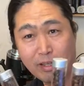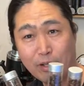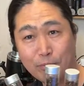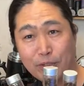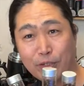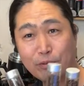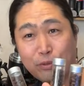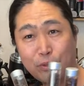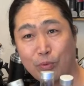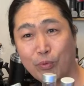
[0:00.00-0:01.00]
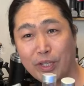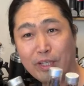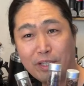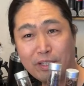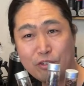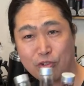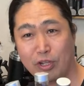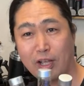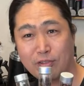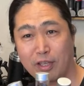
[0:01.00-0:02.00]
we're going to do three
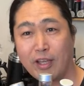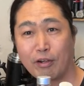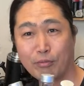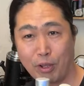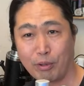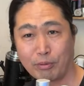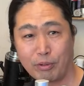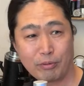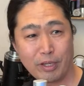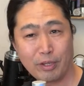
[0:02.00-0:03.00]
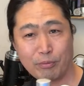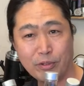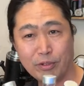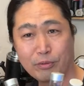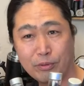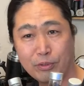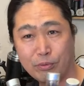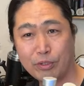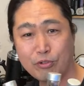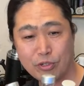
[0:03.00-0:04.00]
shots in a row, okay? We're going to do
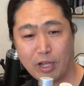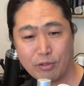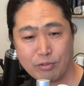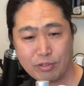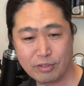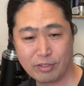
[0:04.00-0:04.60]
three shots.